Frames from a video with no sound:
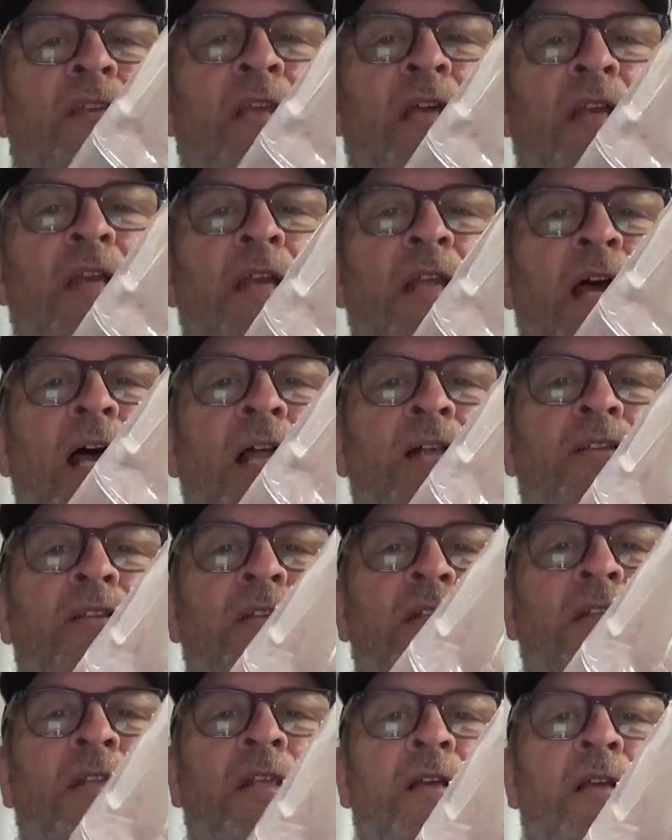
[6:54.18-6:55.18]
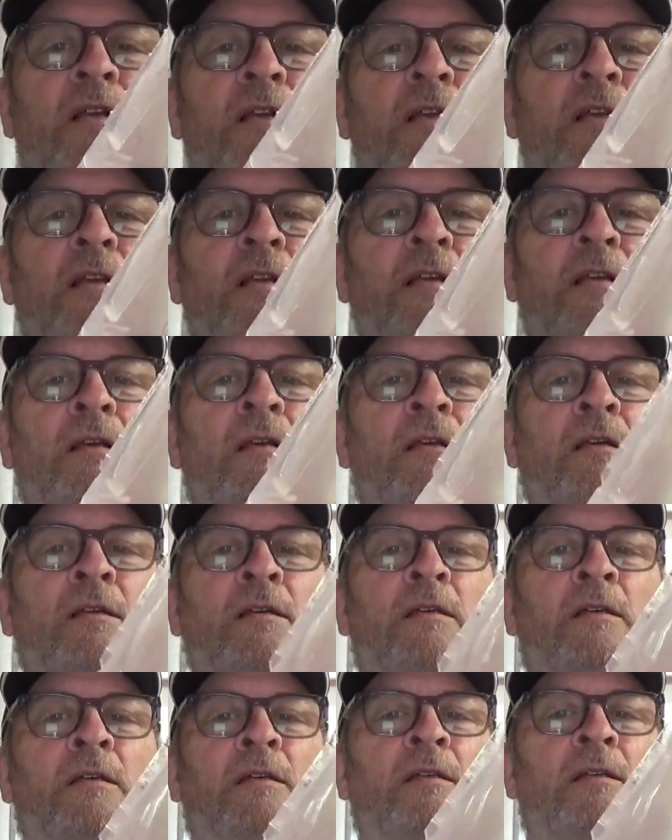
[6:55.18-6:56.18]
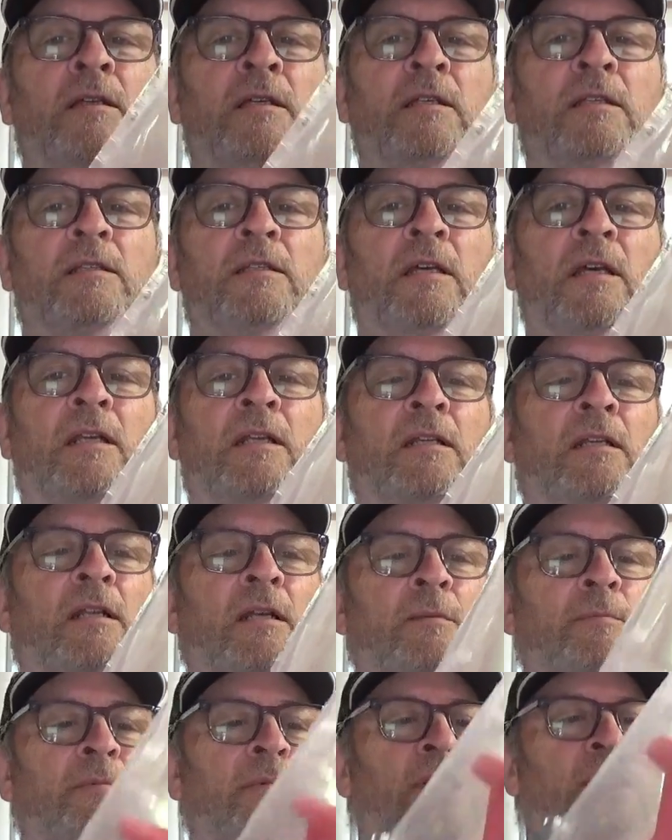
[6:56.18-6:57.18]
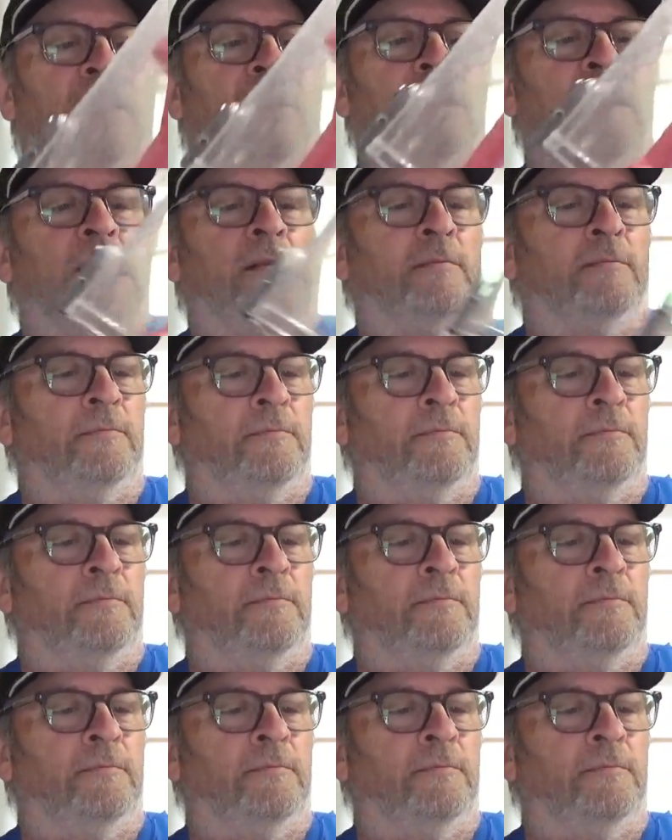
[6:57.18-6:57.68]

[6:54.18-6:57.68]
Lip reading: that notch in there, you tighten it up, and it's done.